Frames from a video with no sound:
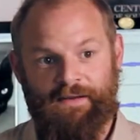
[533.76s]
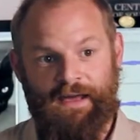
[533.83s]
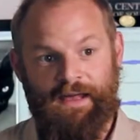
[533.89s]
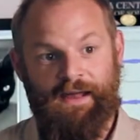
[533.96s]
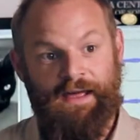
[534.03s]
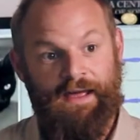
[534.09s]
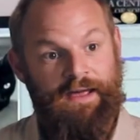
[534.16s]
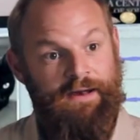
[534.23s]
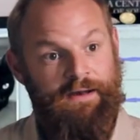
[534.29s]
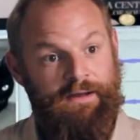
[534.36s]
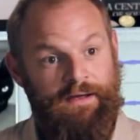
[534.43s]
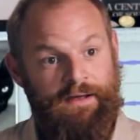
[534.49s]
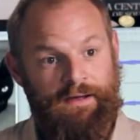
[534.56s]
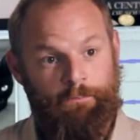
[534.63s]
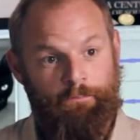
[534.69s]
scan it at
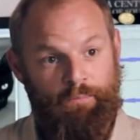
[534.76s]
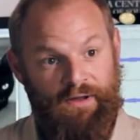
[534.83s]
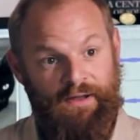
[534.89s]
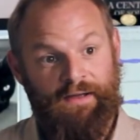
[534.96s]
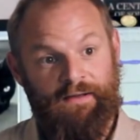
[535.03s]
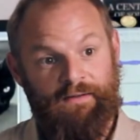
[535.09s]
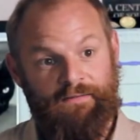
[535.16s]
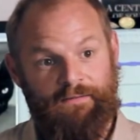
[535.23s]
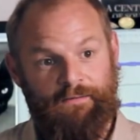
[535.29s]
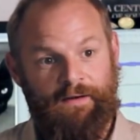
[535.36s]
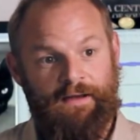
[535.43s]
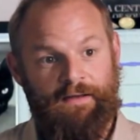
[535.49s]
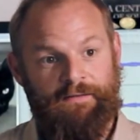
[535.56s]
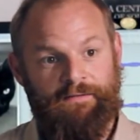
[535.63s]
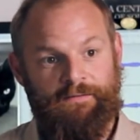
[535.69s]
a bigger
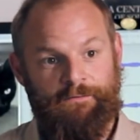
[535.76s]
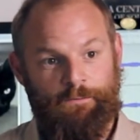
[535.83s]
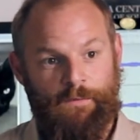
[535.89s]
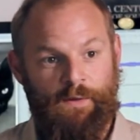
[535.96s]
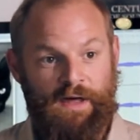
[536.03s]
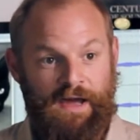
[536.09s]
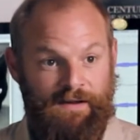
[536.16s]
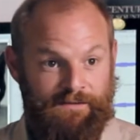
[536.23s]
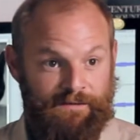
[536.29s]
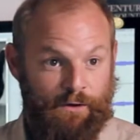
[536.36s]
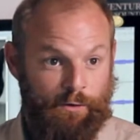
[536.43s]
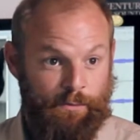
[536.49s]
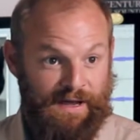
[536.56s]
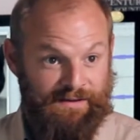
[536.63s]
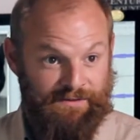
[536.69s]
size than that,
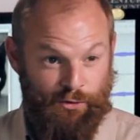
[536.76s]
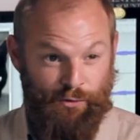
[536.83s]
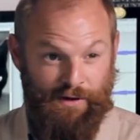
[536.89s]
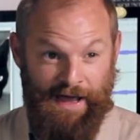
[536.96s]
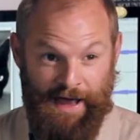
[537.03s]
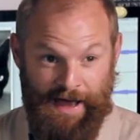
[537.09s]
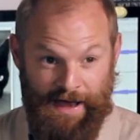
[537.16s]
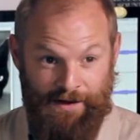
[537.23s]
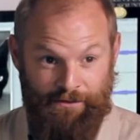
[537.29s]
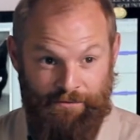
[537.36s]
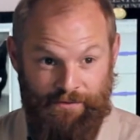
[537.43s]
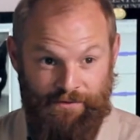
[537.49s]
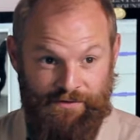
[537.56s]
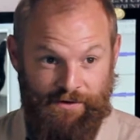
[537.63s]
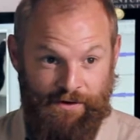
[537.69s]
so about 2.5.
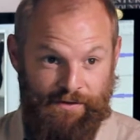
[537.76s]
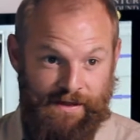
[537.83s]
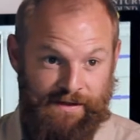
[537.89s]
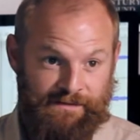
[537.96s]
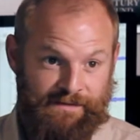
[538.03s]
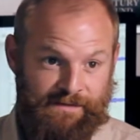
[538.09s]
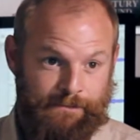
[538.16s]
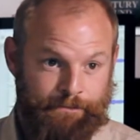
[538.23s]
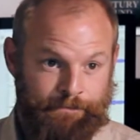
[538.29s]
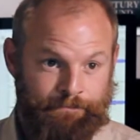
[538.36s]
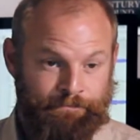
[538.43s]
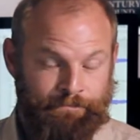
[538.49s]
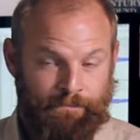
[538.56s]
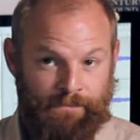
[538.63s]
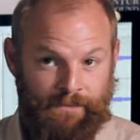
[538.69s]
So that's
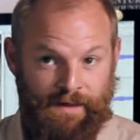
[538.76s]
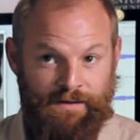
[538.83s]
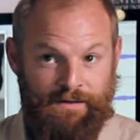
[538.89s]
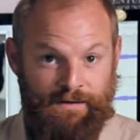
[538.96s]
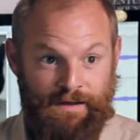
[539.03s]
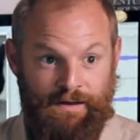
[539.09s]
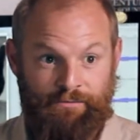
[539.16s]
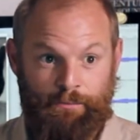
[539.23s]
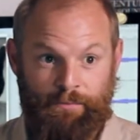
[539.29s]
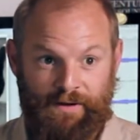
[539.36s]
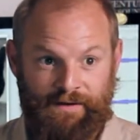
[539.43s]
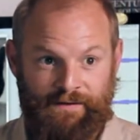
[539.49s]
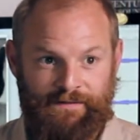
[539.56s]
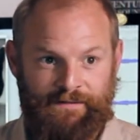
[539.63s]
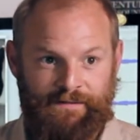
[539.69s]
even
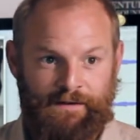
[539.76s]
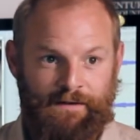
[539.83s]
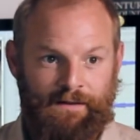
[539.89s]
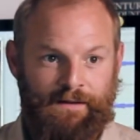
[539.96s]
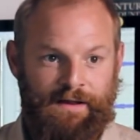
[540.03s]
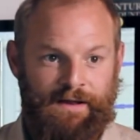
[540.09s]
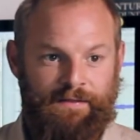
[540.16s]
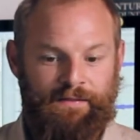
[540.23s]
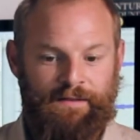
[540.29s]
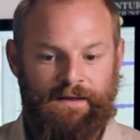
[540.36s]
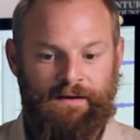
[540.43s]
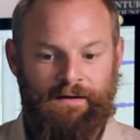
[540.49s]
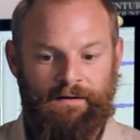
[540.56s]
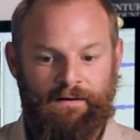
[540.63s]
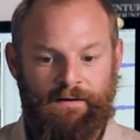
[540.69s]
bigger still. And
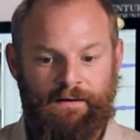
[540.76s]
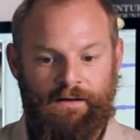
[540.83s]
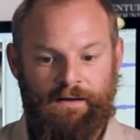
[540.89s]
then